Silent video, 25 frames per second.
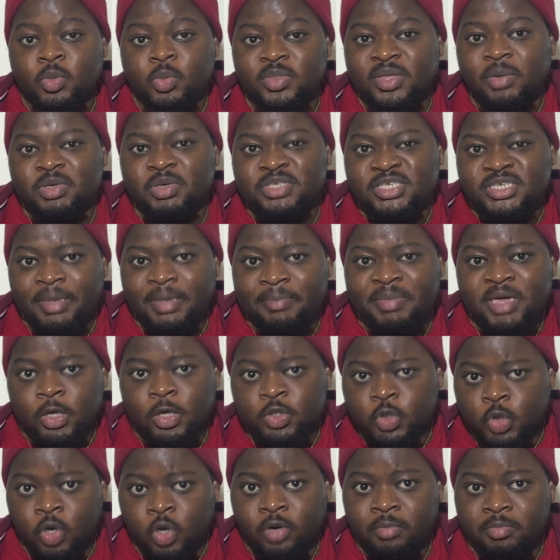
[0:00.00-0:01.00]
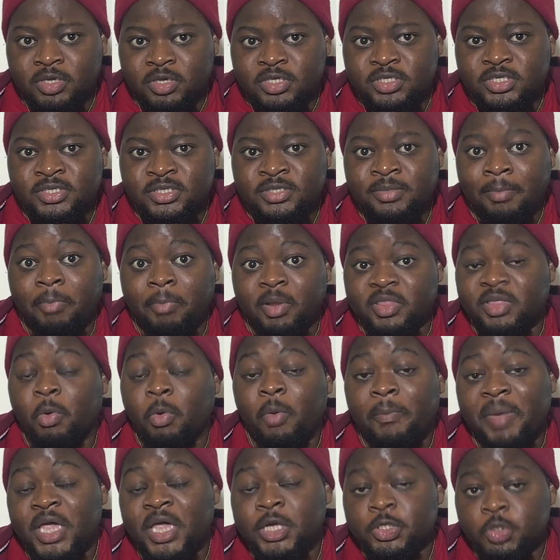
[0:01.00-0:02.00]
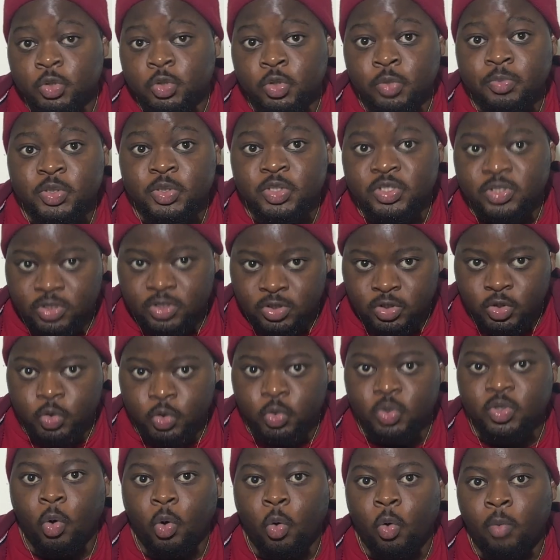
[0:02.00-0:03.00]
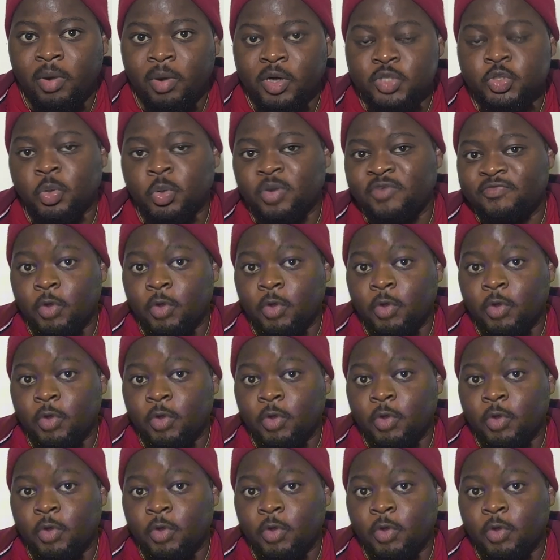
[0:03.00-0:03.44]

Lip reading: So they were semi-autonomous, but they were paying tribute to the Oba.